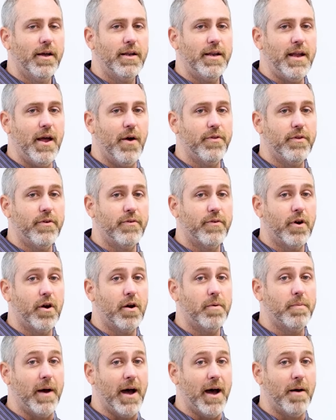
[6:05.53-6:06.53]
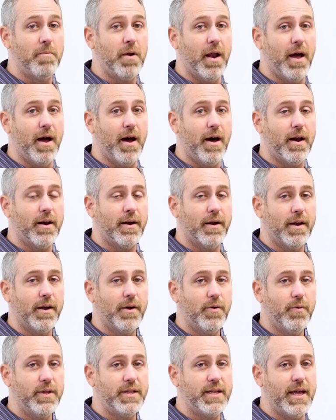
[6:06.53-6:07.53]
Now in the verb hablar,
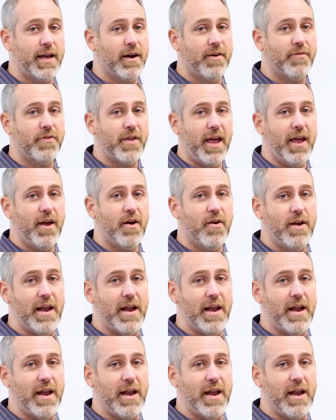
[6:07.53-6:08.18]
we take off the AR.